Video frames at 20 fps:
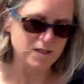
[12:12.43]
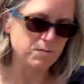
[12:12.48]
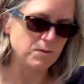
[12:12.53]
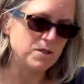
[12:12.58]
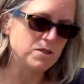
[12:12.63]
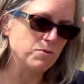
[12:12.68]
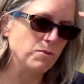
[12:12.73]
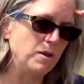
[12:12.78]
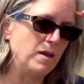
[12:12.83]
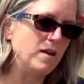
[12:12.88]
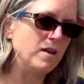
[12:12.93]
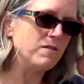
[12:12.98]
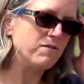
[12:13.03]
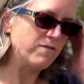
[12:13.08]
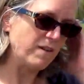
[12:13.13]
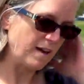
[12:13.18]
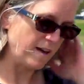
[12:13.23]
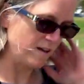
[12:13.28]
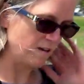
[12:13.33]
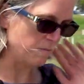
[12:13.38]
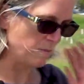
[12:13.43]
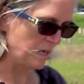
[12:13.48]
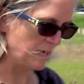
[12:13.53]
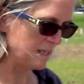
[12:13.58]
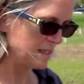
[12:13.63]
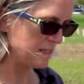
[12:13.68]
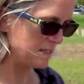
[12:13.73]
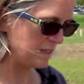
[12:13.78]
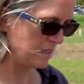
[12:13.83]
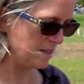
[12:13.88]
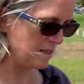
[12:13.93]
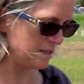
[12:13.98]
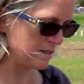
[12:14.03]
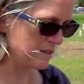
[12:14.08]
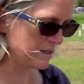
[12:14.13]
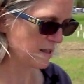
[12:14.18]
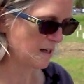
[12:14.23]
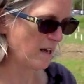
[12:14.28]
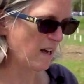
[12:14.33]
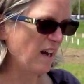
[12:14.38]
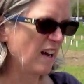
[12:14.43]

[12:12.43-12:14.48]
between aphanomyces,